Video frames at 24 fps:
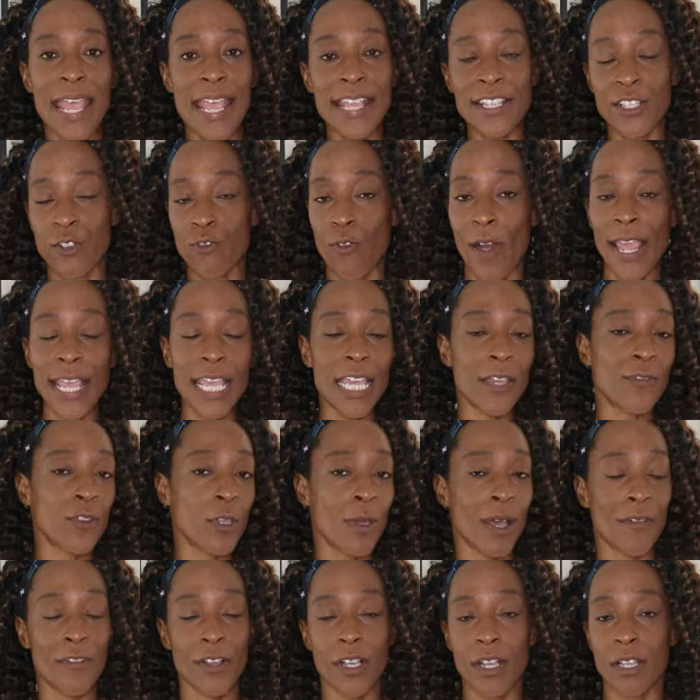is great
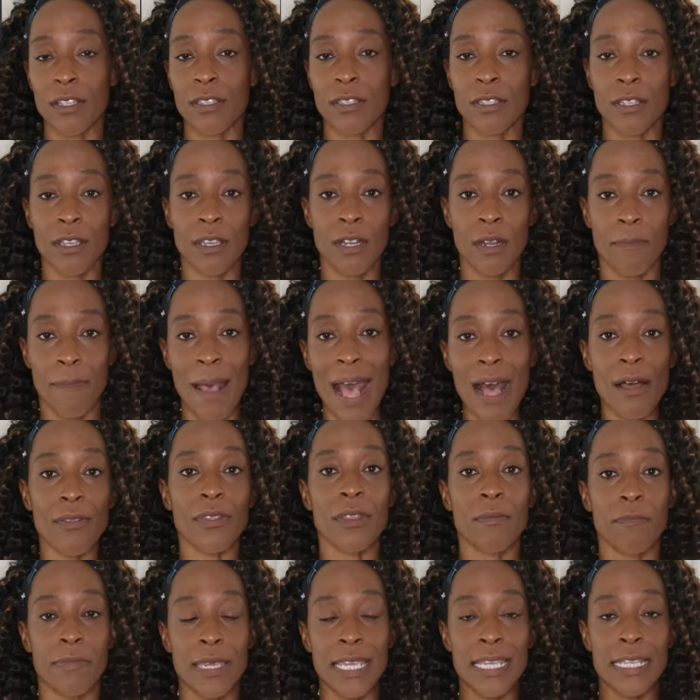if you have a concern
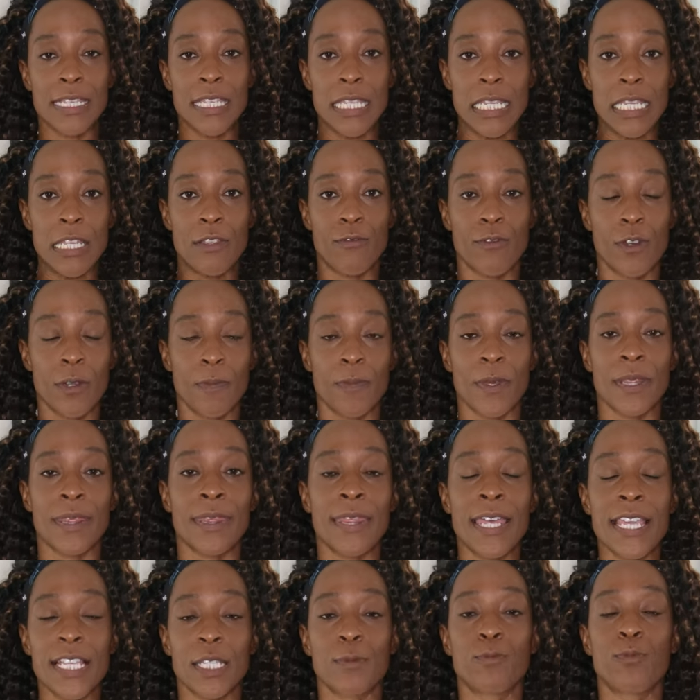about them being see-through,
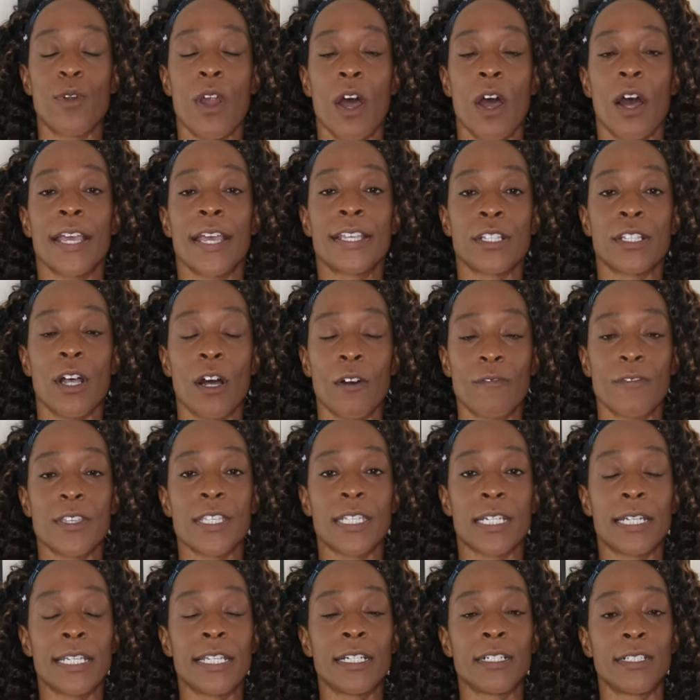but this bra is
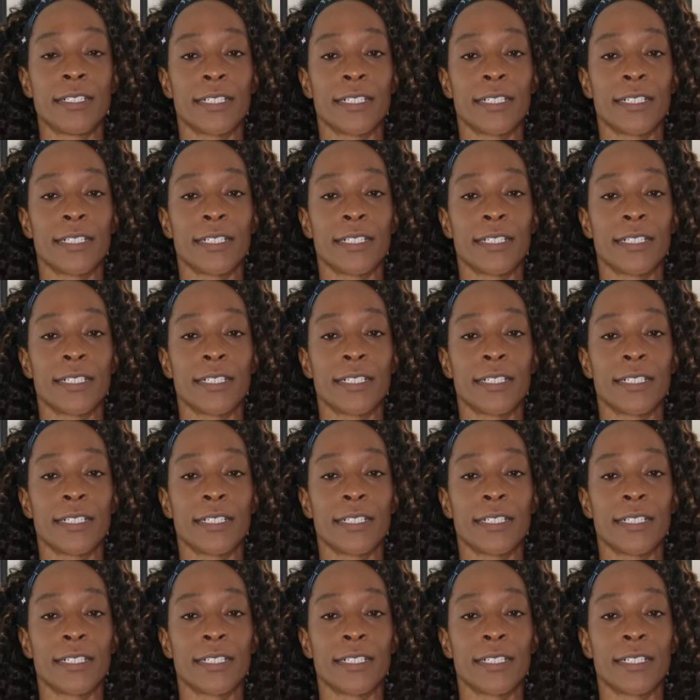obviously